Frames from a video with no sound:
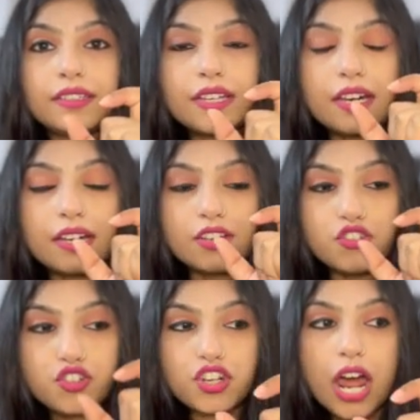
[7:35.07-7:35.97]
the
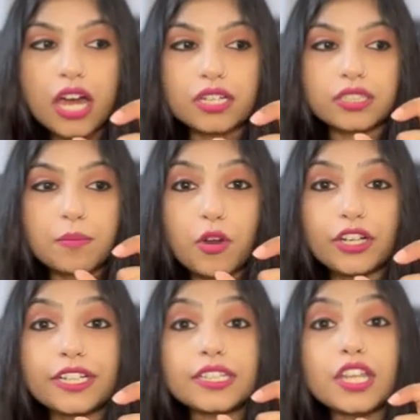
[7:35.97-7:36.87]
drug, they
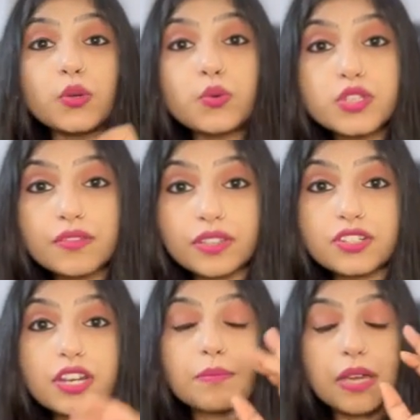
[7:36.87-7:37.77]
monitor the use of the
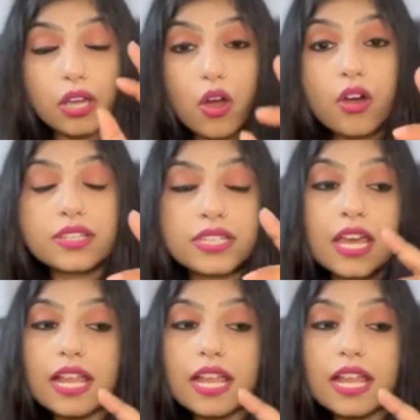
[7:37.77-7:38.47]
drug, because